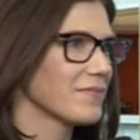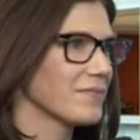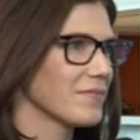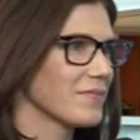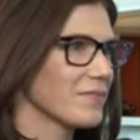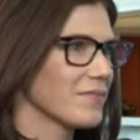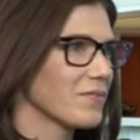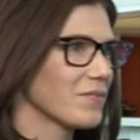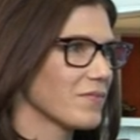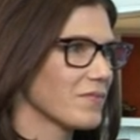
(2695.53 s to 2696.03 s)

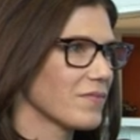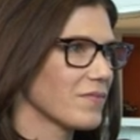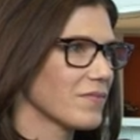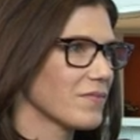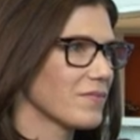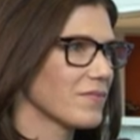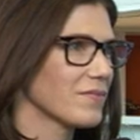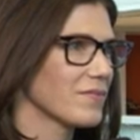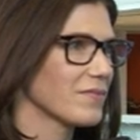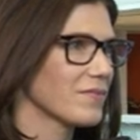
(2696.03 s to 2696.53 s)

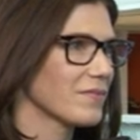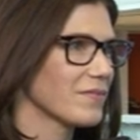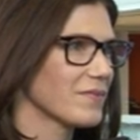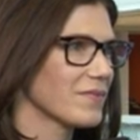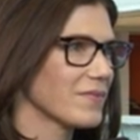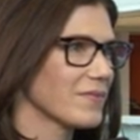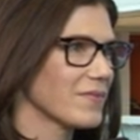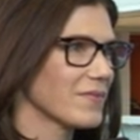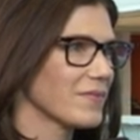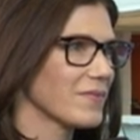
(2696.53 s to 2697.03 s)

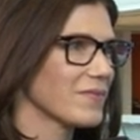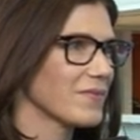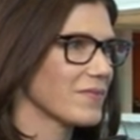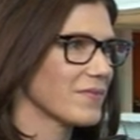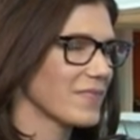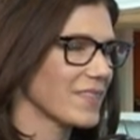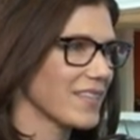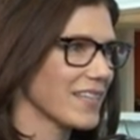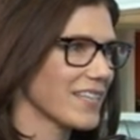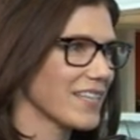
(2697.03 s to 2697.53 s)

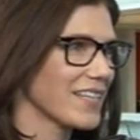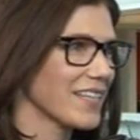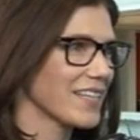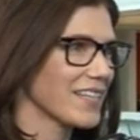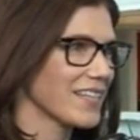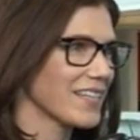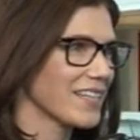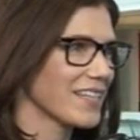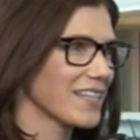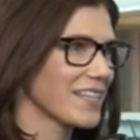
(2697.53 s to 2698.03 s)

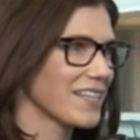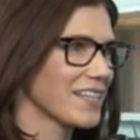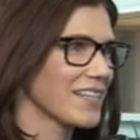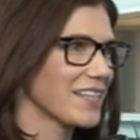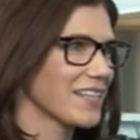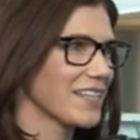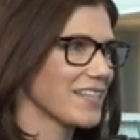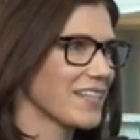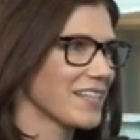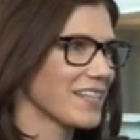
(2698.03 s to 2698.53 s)

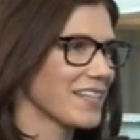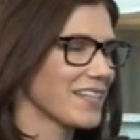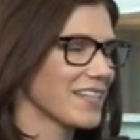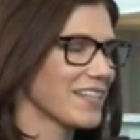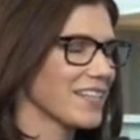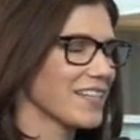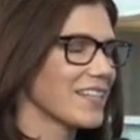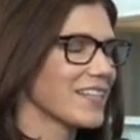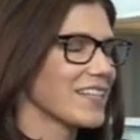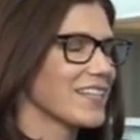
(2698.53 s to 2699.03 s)

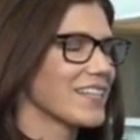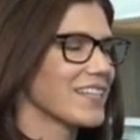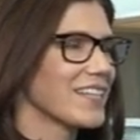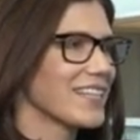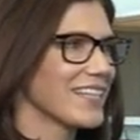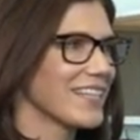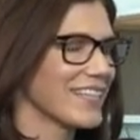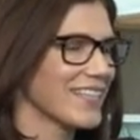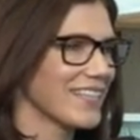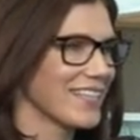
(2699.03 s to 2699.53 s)

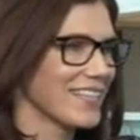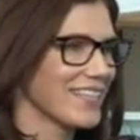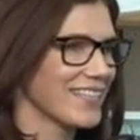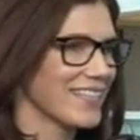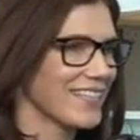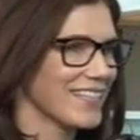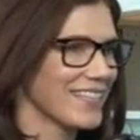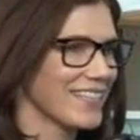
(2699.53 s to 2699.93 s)
(not speaking)